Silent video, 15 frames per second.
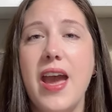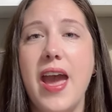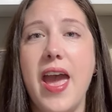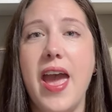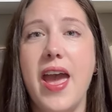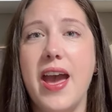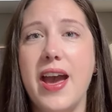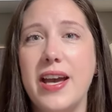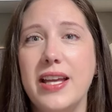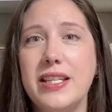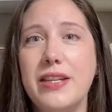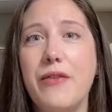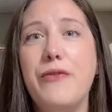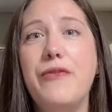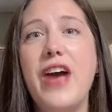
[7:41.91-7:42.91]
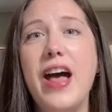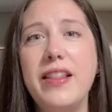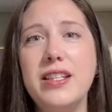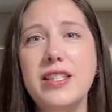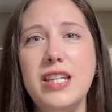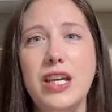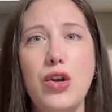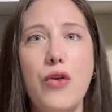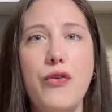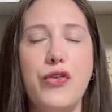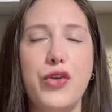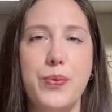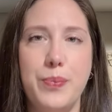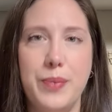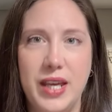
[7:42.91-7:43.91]
and Valentino
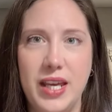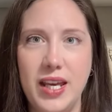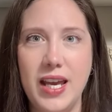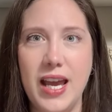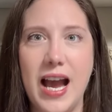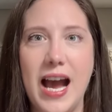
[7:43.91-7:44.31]
for me,